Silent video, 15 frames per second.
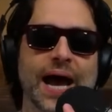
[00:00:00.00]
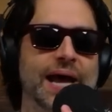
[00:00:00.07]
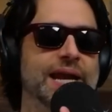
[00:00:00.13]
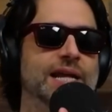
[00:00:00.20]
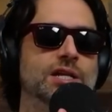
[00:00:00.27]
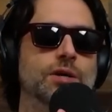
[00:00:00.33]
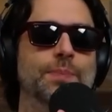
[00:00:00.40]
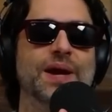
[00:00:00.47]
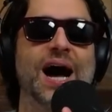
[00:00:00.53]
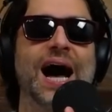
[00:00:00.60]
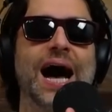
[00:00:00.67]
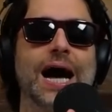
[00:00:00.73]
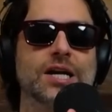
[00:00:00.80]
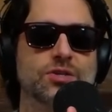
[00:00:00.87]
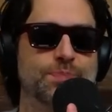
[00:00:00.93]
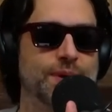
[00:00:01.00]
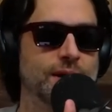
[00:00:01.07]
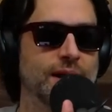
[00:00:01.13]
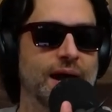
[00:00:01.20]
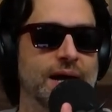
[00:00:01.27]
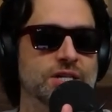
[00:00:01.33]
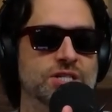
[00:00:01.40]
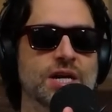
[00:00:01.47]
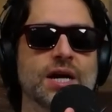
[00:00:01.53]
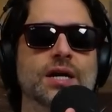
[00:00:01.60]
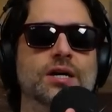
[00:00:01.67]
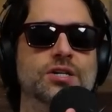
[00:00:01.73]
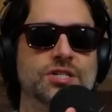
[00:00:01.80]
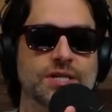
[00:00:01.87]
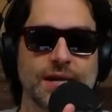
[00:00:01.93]
And he had to be hospitalized
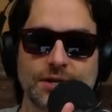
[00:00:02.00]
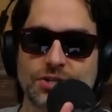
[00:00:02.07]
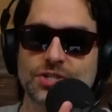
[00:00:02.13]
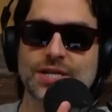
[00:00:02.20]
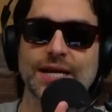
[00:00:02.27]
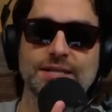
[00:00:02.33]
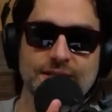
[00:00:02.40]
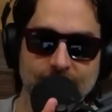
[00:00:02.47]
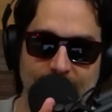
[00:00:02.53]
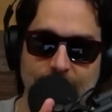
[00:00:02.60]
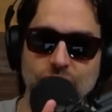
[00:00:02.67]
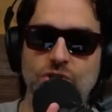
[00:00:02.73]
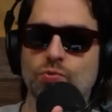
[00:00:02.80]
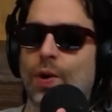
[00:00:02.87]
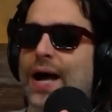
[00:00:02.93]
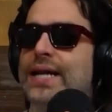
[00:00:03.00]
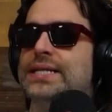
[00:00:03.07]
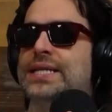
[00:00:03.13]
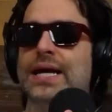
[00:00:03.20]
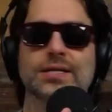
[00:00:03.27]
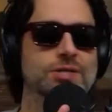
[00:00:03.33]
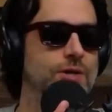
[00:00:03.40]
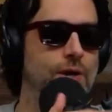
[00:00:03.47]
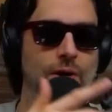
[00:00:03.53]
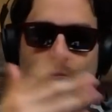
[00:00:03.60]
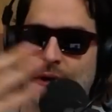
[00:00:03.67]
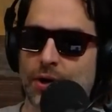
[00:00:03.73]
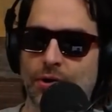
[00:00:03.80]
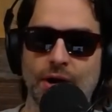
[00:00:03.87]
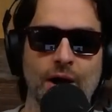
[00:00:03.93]
because snitches get stitches. Why did it take so long?
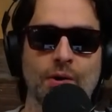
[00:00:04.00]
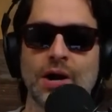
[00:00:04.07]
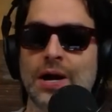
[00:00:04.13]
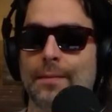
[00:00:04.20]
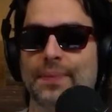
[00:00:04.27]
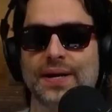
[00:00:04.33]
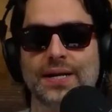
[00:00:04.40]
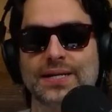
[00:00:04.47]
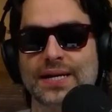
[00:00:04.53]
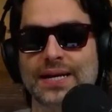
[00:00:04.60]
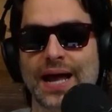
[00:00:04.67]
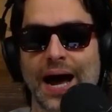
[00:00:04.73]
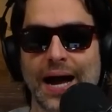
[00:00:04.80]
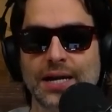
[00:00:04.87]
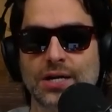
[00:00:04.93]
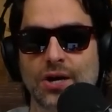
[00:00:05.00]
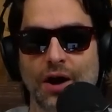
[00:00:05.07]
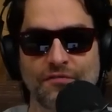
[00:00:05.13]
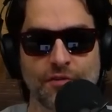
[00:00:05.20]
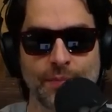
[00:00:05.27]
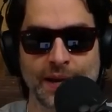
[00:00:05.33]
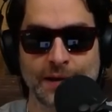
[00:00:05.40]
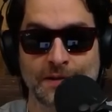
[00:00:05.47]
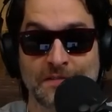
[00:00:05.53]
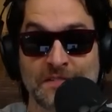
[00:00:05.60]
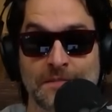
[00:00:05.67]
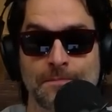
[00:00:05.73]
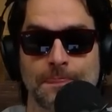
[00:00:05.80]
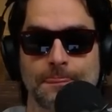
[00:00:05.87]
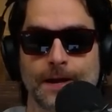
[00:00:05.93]
We don't know. But he denied government
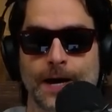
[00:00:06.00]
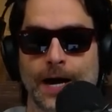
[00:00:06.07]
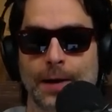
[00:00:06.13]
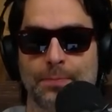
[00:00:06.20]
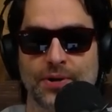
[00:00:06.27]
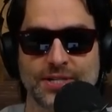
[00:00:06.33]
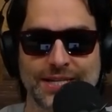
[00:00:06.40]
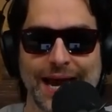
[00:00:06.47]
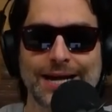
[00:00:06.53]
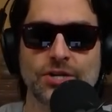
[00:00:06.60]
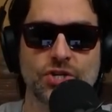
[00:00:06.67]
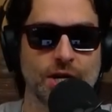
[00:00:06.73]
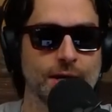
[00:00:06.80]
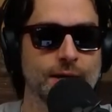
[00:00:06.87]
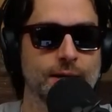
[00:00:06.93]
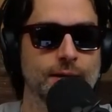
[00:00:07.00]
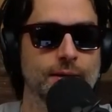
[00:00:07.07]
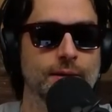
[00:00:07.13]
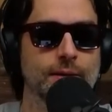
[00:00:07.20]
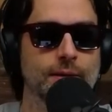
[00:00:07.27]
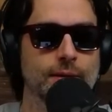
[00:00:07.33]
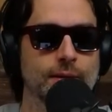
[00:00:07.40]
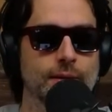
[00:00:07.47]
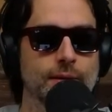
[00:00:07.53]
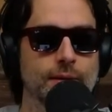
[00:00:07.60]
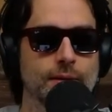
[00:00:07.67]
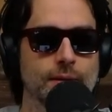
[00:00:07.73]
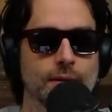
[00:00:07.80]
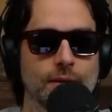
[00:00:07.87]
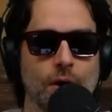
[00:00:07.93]
uh, protection.
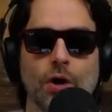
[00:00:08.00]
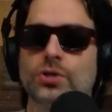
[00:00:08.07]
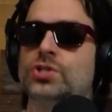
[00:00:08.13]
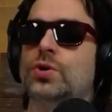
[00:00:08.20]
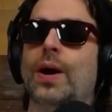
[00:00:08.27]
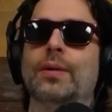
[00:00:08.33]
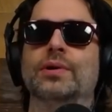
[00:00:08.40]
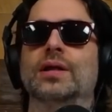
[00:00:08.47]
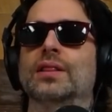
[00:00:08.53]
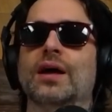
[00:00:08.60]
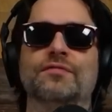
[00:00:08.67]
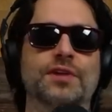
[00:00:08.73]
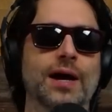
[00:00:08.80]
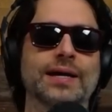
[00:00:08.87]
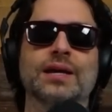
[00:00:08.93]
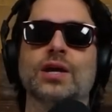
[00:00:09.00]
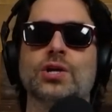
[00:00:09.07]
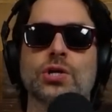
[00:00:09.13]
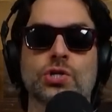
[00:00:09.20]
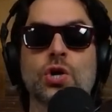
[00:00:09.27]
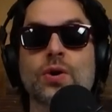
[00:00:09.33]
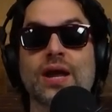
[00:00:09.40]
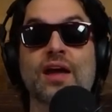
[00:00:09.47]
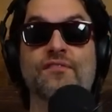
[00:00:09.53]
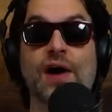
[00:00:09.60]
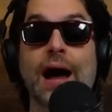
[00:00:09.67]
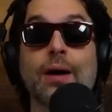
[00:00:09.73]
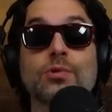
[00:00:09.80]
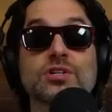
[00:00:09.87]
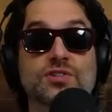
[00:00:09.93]
Also, I would have loved to, dude, if
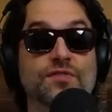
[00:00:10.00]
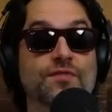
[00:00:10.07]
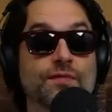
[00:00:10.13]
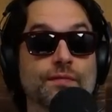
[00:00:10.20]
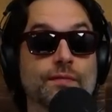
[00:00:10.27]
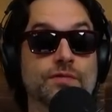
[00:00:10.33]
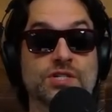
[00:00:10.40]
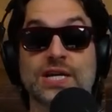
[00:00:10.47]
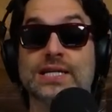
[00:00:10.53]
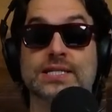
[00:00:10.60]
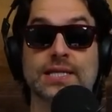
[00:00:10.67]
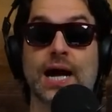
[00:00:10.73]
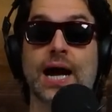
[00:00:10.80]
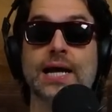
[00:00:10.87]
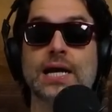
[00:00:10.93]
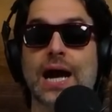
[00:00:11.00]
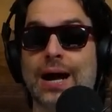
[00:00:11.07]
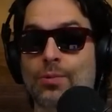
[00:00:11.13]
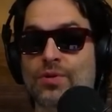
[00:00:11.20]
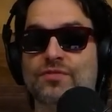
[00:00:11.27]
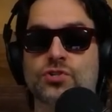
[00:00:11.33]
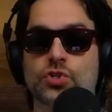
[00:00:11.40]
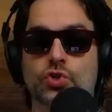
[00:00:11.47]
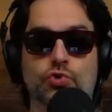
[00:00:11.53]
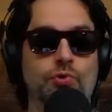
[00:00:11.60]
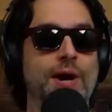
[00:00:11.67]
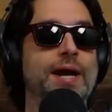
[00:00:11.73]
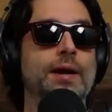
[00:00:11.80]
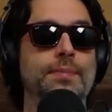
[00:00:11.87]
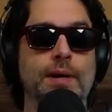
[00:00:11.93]
I was six nine, I would have
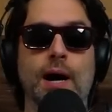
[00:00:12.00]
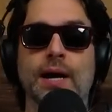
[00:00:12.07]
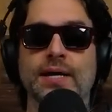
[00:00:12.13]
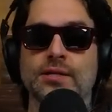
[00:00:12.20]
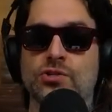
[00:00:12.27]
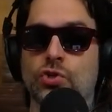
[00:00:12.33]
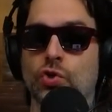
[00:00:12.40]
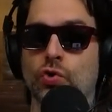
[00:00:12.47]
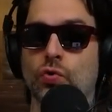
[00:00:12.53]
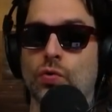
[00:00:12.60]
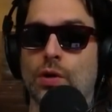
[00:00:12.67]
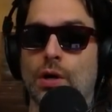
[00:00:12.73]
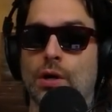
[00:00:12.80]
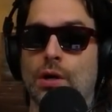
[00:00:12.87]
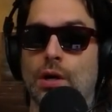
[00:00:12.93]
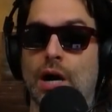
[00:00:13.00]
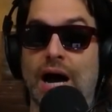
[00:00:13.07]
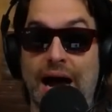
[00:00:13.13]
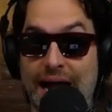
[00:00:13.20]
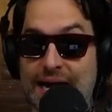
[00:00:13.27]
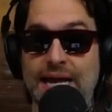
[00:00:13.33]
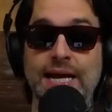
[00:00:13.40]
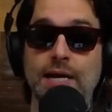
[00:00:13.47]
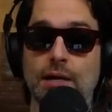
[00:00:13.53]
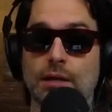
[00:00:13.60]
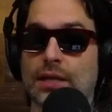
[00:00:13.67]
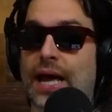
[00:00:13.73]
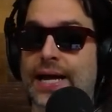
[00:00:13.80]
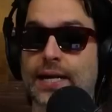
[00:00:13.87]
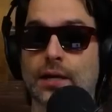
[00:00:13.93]
straight up gone into hiding,
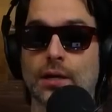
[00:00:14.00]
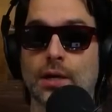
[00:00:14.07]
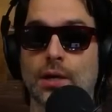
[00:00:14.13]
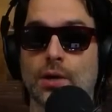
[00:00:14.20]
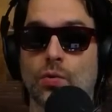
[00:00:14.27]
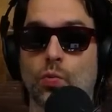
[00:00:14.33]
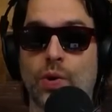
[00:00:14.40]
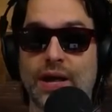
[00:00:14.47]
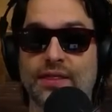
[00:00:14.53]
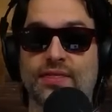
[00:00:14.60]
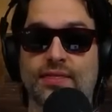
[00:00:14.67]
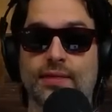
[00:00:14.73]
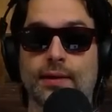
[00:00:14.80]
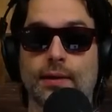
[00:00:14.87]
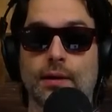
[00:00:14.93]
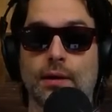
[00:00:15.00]
like with